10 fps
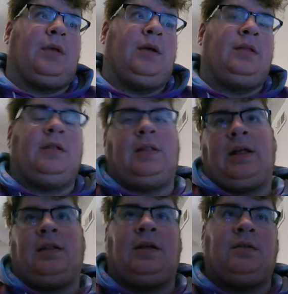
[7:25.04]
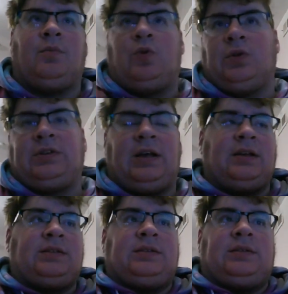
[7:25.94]
and then that led to more
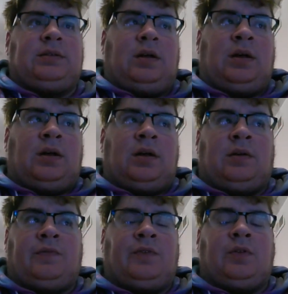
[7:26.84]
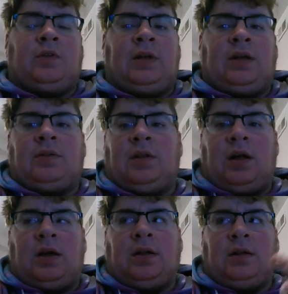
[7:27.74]
tests further down the
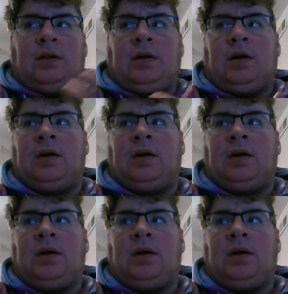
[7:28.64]
line,